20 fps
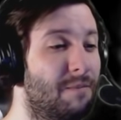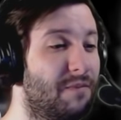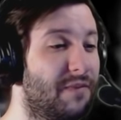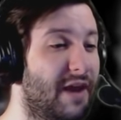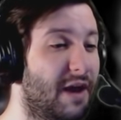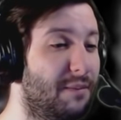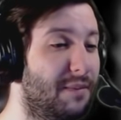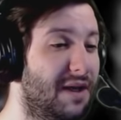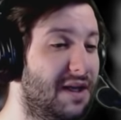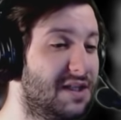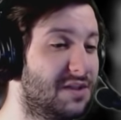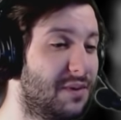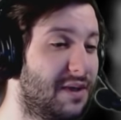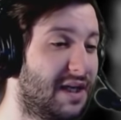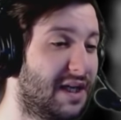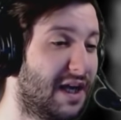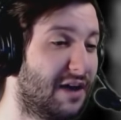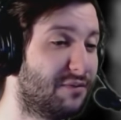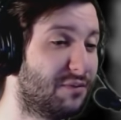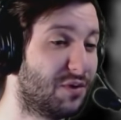That means we
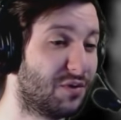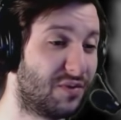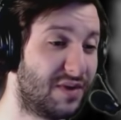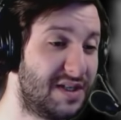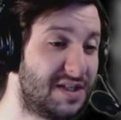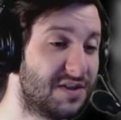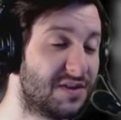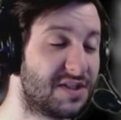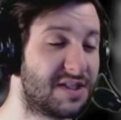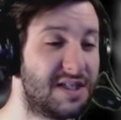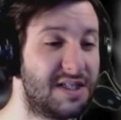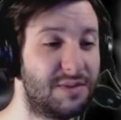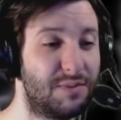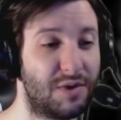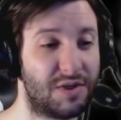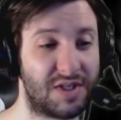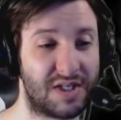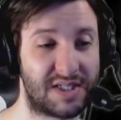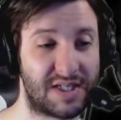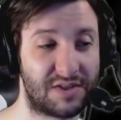can have more resources,
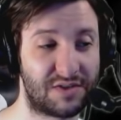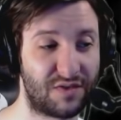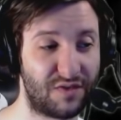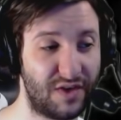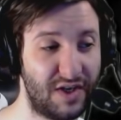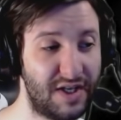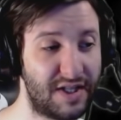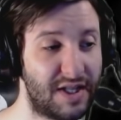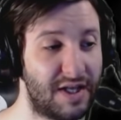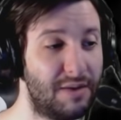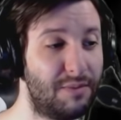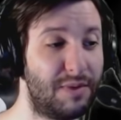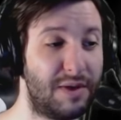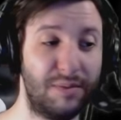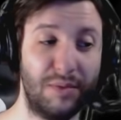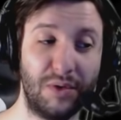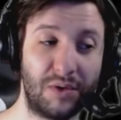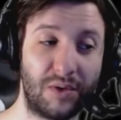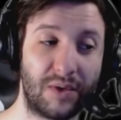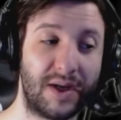push ourselves further, be
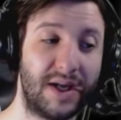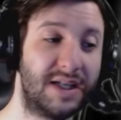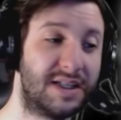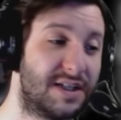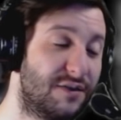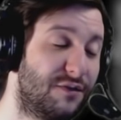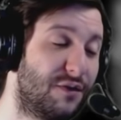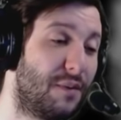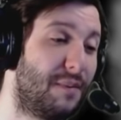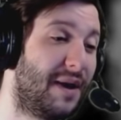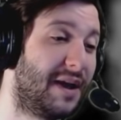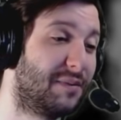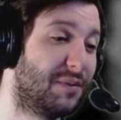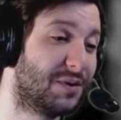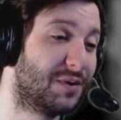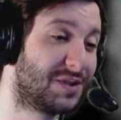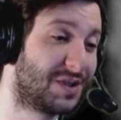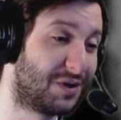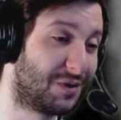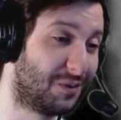more creative, make
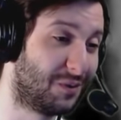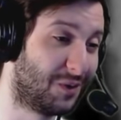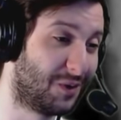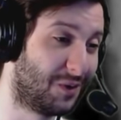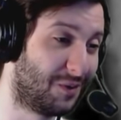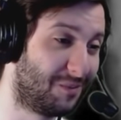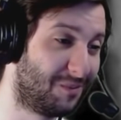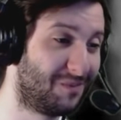more Total War.